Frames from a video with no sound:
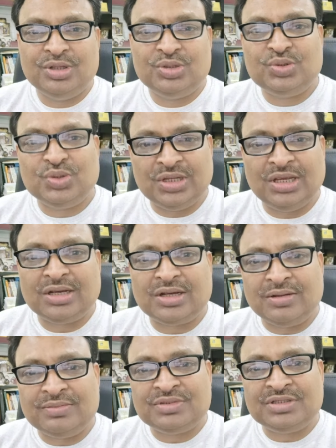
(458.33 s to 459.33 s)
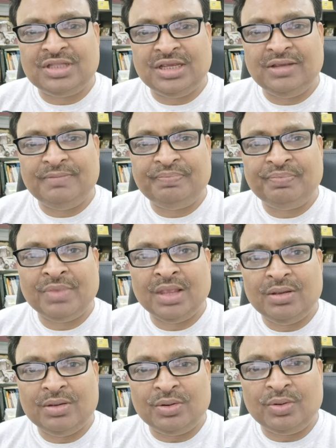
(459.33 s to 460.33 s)
So here comes the
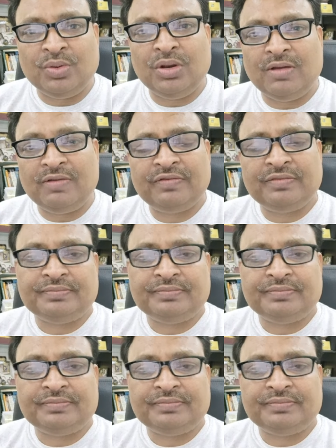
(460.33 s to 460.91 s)
role of